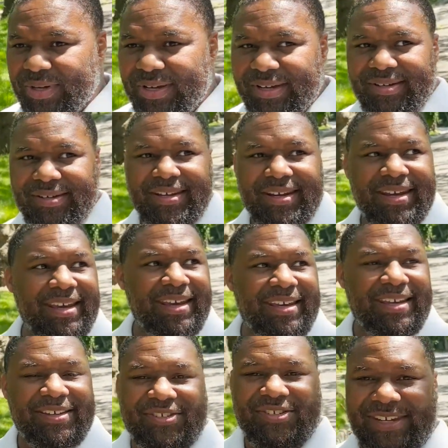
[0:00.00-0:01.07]
can
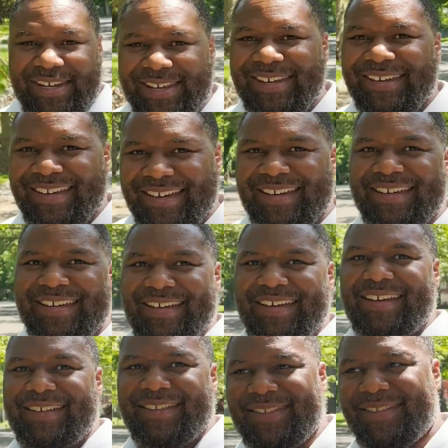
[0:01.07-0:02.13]
see
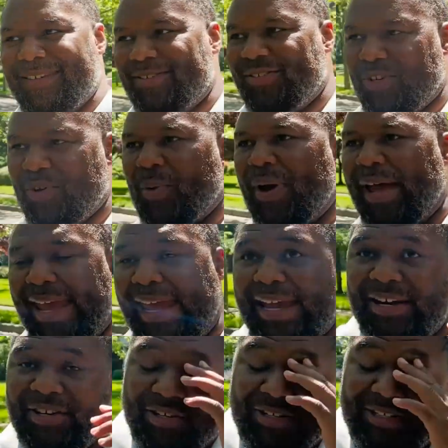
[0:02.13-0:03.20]
the general age and